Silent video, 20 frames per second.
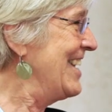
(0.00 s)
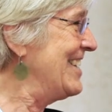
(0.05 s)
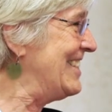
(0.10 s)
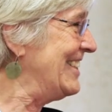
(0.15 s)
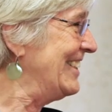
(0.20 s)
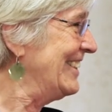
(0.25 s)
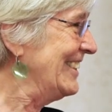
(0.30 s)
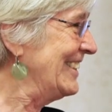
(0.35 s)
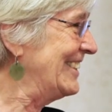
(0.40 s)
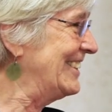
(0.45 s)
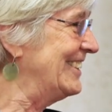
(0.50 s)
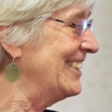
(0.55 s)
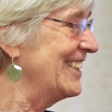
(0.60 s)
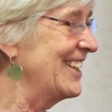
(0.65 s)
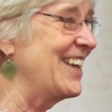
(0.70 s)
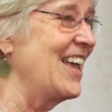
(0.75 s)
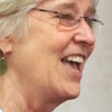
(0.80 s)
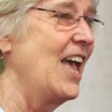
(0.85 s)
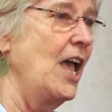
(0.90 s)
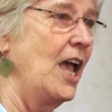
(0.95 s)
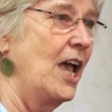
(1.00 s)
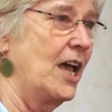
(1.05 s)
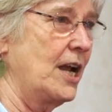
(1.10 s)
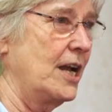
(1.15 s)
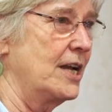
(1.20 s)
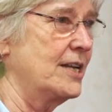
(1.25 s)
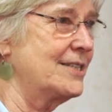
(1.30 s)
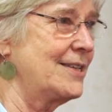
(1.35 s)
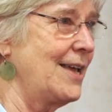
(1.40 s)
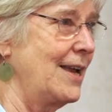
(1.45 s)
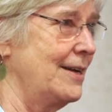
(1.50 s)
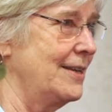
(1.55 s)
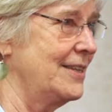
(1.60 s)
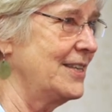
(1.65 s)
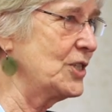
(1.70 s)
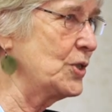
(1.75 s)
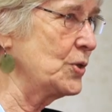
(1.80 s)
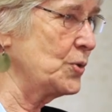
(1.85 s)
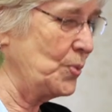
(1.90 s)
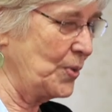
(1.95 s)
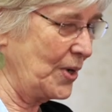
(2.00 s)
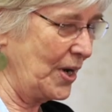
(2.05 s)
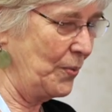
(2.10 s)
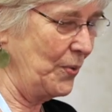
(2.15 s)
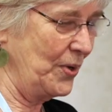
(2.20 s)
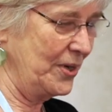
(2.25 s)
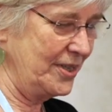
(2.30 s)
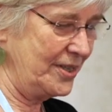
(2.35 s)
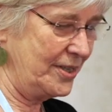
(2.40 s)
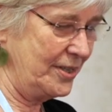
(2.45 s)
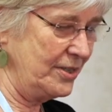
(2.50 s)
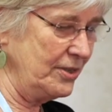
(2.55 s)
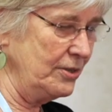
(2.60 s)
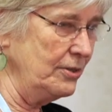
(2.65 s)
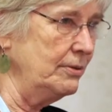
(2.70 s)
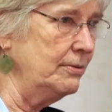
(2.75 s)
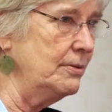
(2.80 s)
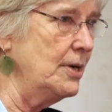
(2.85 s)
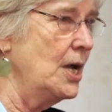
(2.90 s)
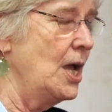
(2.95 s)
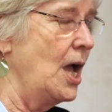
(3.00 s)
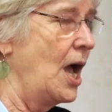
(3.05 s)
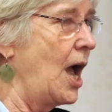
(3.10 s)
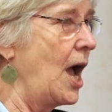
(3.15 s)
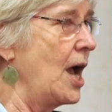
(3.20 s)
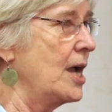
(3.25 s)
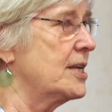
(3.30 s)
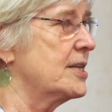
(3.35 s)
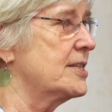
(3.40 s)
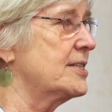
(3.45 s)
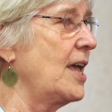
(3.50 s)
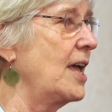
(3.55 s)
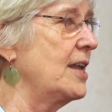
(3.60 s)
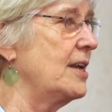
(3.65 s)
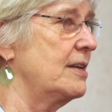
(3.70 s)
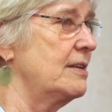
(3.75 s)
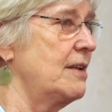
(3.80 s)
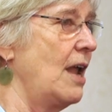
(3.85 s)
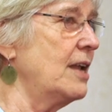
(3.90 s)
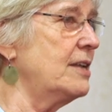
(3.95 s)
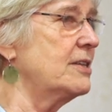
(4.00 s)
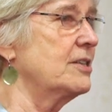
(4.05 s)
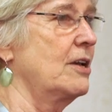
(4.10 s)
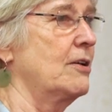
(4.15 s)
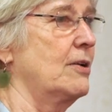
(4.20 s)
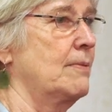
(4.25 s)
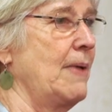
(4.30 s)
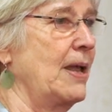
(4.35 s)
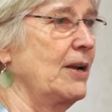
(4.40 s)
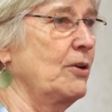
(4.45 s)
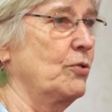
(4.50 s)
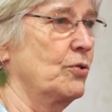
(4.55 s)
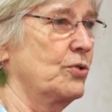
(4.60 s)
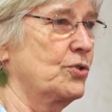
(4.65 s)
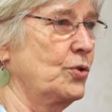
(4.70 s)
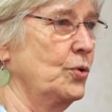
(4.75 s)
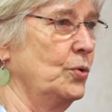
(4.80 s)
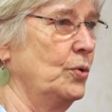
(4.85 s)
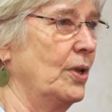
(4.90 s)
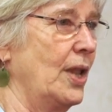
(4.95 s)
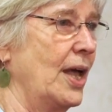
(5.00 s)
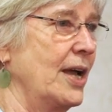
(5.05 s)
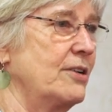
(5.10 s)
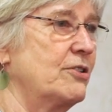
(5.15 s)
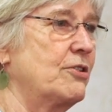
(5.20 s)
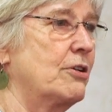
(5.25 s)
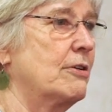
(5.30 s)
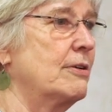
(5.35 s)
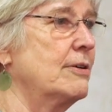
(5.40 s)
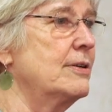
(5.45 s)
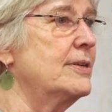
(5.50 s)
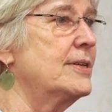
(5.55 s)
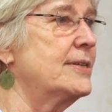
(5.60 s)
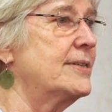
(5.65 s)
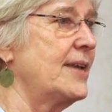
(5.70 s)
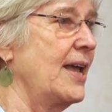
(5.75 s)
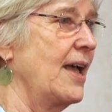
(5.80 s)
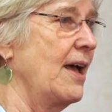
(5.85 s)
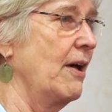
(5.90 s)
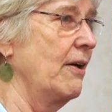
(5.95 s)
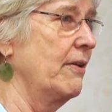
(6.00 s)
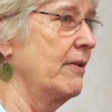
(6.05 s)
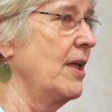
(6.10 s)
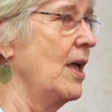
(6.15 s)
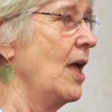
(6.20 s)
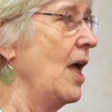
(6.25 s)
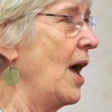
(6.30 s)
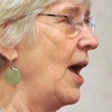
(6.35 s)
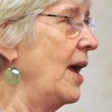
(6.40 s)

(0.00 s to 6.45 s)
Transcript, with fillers: idealistic, and I decided this is what I wanted to do. I decided not to go to medical school. I turned it down.